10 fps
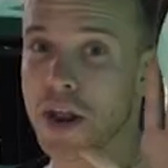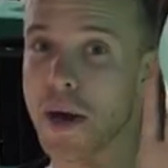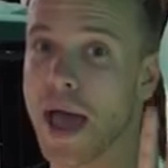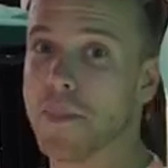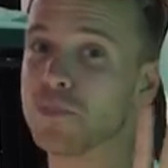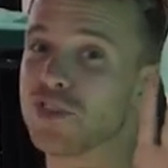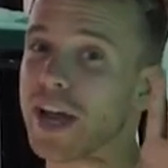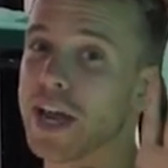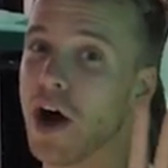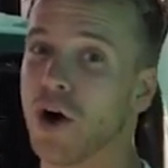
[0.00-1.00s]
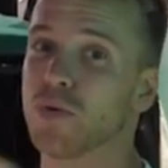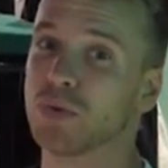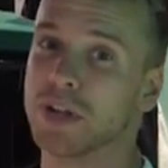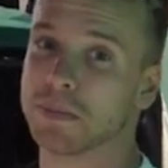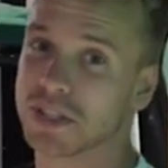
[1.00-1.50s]
that MJ
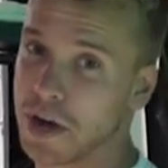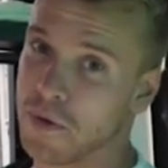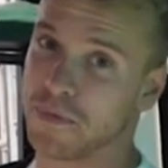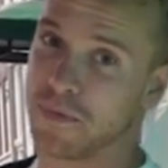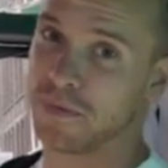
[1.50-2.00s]
owned himself.